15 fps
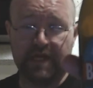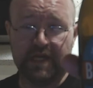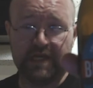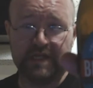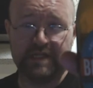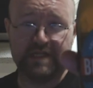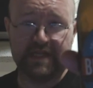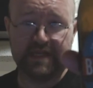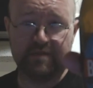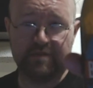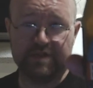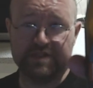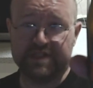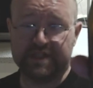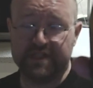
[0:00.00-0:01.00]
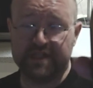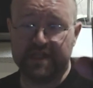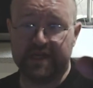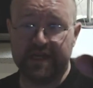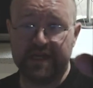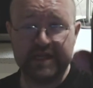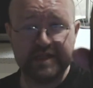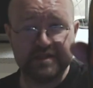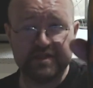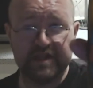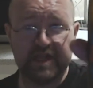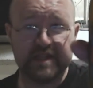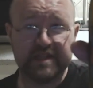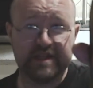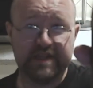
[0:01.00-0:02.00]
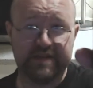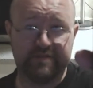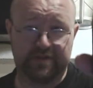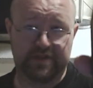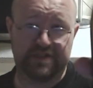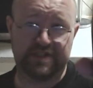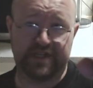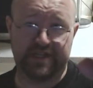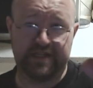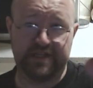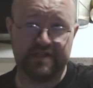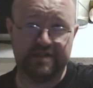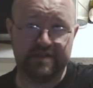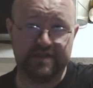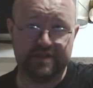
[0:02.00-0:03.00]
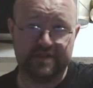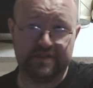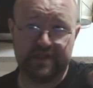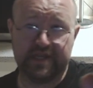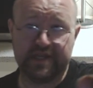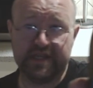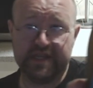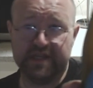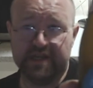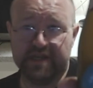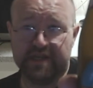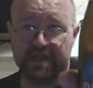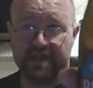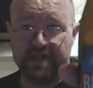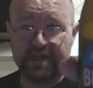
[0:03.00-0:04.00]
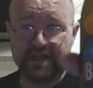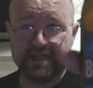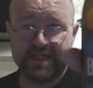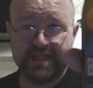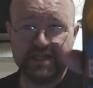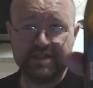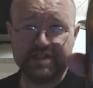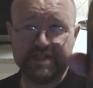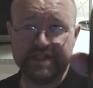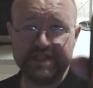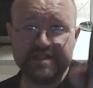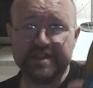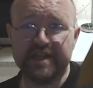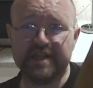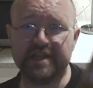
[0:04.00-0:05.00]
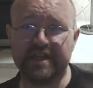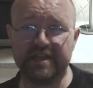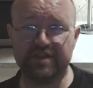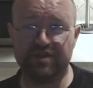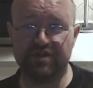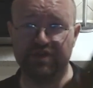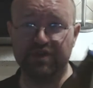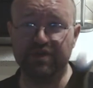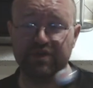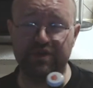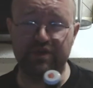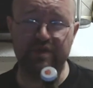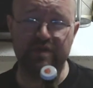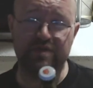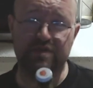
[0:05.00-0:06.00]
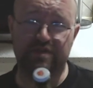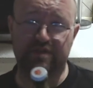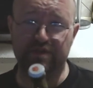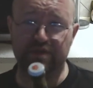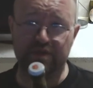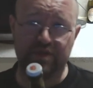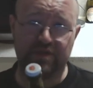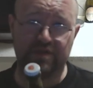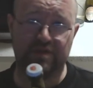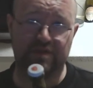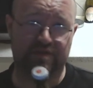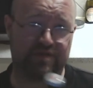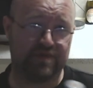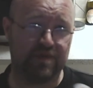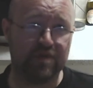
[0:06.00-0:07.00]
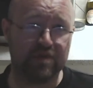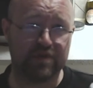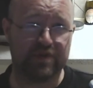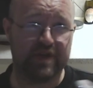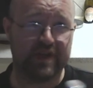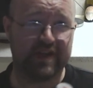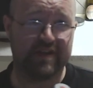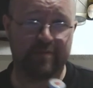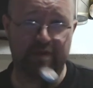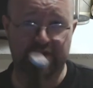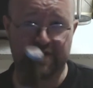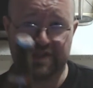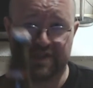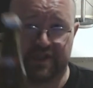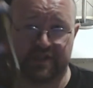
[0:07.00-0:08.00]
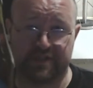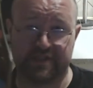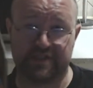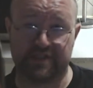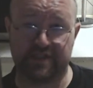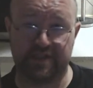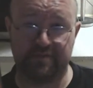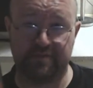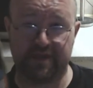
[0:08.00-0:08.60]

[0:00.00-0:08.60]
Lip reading: the label design. I actually like the label design. It's again, Tista do good label designs, in my